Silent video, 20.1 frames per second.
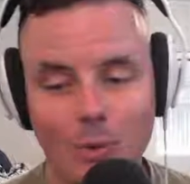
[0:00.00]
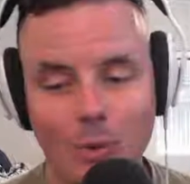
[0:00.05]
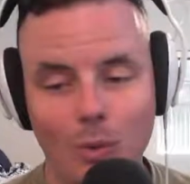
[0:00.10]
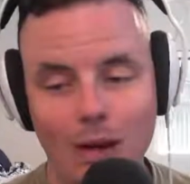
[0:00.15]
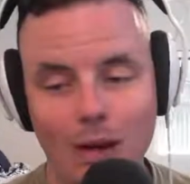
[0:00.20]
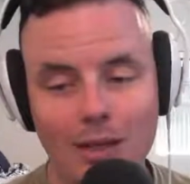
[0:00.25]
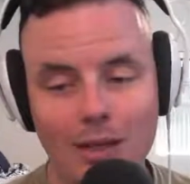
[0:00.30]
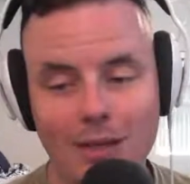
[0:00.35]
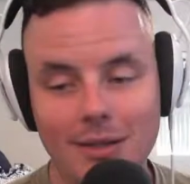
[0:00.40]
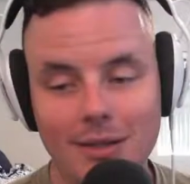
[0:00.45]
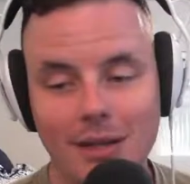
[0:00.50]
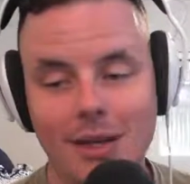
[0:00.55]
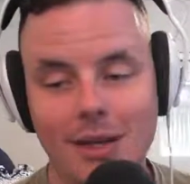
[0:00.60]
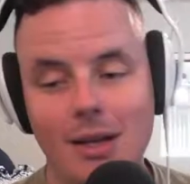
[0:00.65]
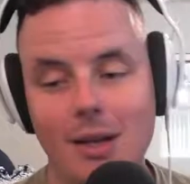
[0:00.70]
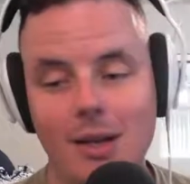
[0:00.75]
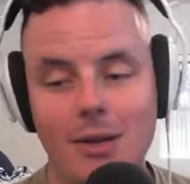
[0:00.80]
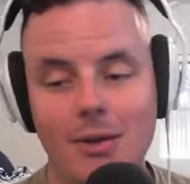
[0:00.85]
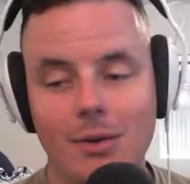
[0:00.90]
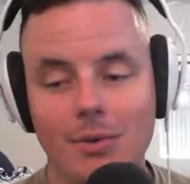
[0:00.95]
wallet,
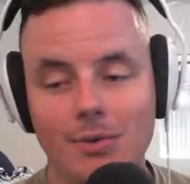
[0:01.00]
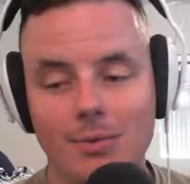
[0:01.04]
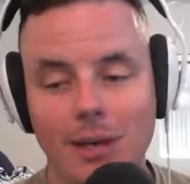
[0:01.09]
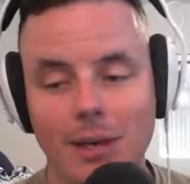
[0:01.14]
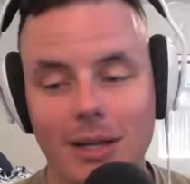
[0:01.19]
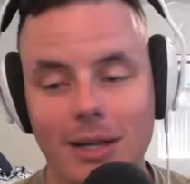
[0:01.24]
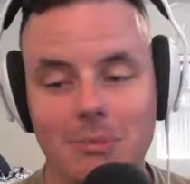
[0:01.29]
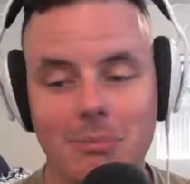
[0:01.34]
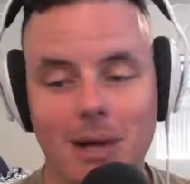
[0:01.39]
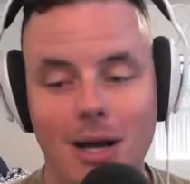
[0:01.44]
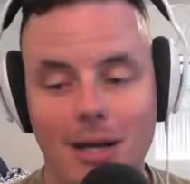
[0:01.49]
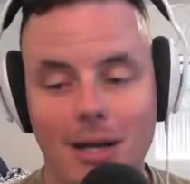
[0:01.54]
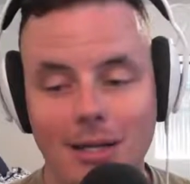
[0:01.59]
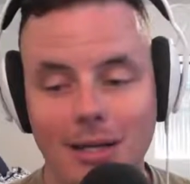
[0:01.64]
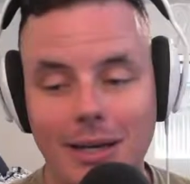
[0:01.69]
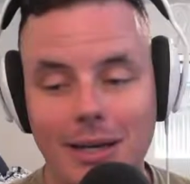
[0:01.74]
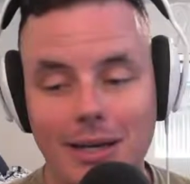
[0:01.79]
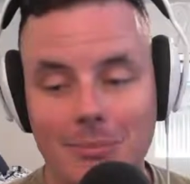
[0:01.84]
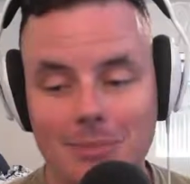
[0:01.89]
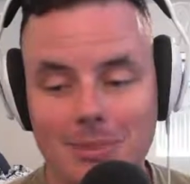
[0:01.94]
random pocket
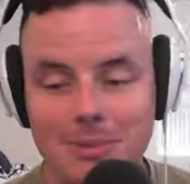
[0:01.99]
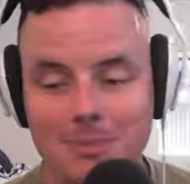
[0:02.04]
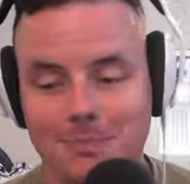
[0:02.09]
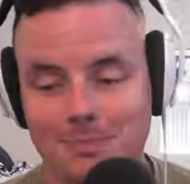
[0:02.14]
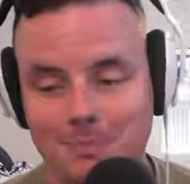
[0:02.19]
items.